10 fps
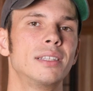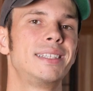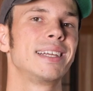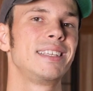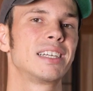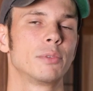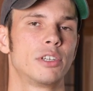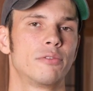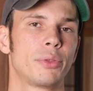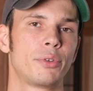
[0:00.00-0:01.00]
The technique I'm going
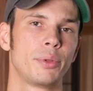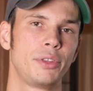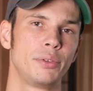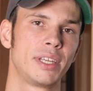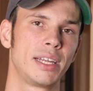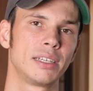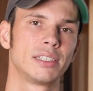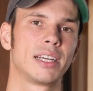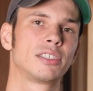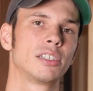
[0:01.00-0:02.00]
to run through with you today
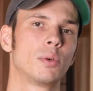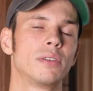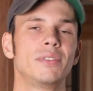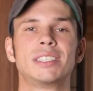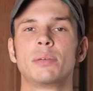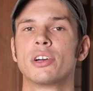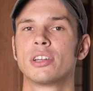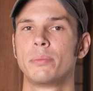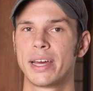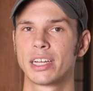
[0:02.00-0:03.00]
is actually one of the
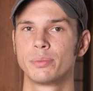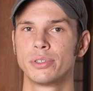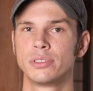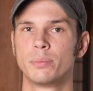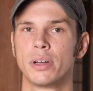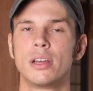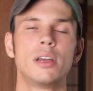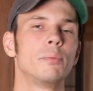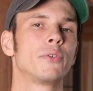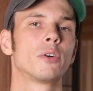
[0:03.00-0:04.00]
semi-automatic modes, but
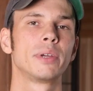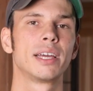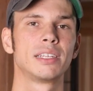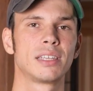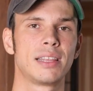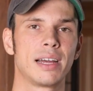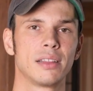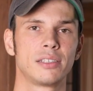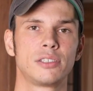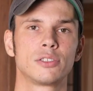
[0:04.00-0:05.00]
before we get into
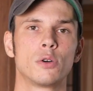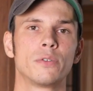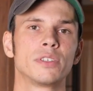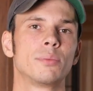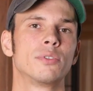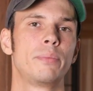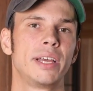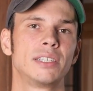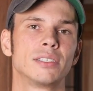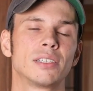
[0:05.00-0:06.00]
that, let's just go over some of the
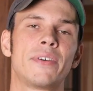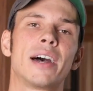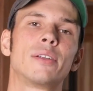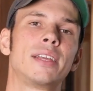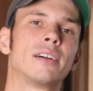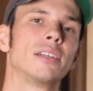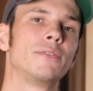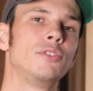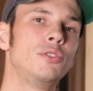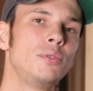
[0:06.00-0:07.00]
basics of how to tell
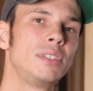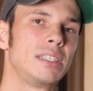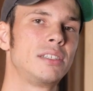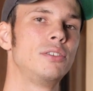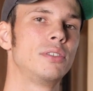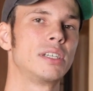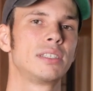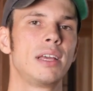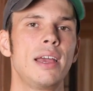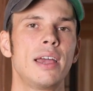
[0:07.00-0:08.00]
if you need to do
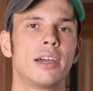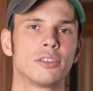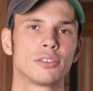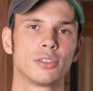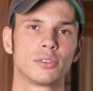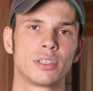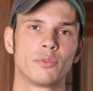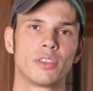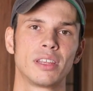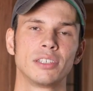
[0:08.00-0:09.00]
this, and also some
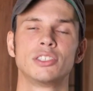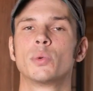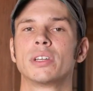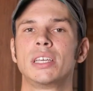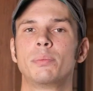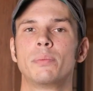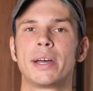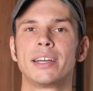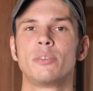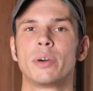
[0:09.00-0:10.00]
of the things you want to keep in
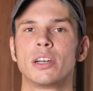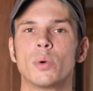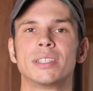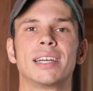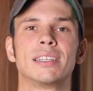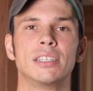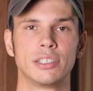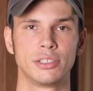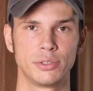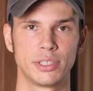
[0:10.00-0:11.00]
mind no matter what
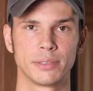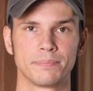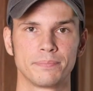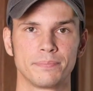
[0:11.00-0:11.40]
technique you're using.